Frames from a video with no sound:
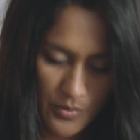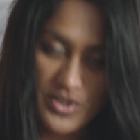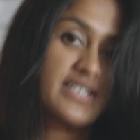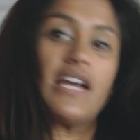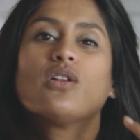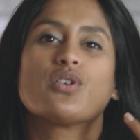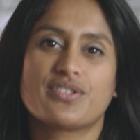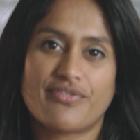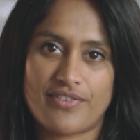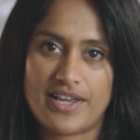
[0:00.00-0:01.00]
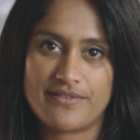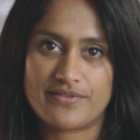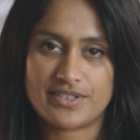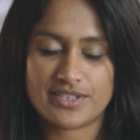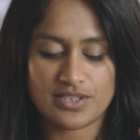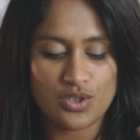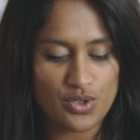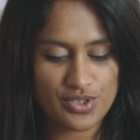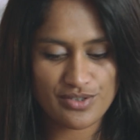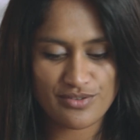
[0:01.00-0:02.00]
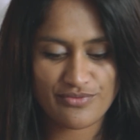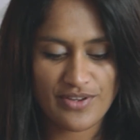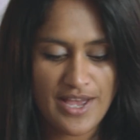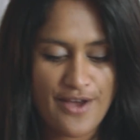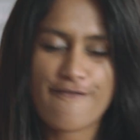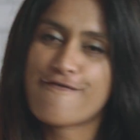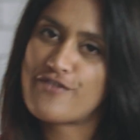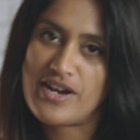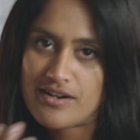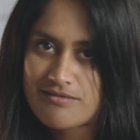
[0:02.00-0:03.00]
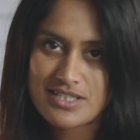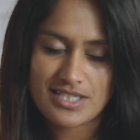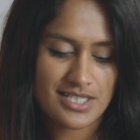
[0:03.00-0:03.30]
want to get lots of flavours, lots of fragrance